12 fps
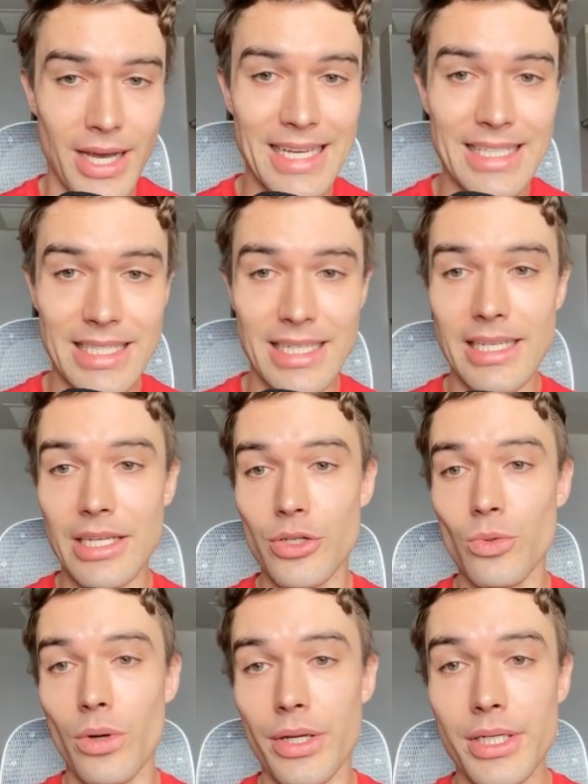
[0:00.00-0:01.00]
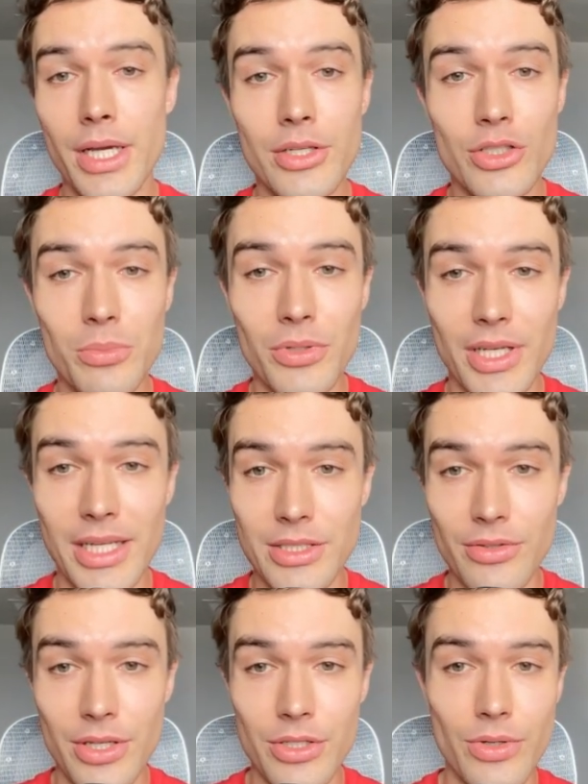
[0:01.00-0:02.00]
idea that you want to put
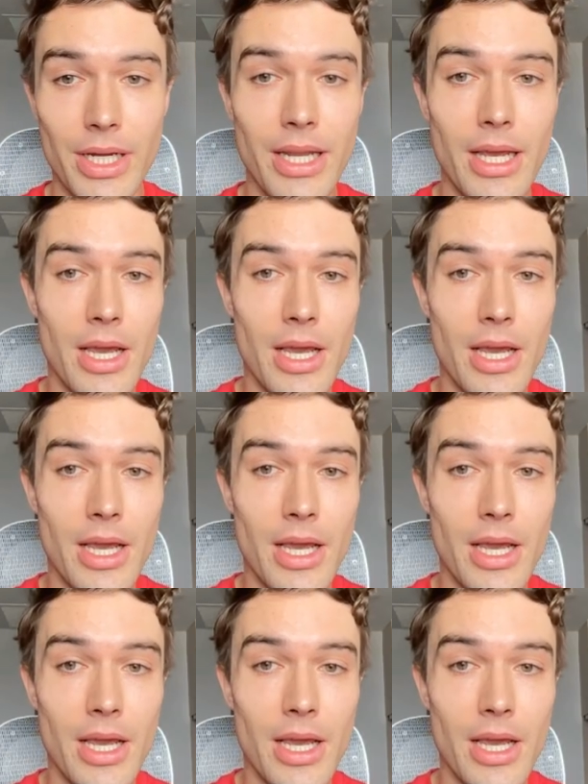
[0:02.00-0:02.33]
into this, right?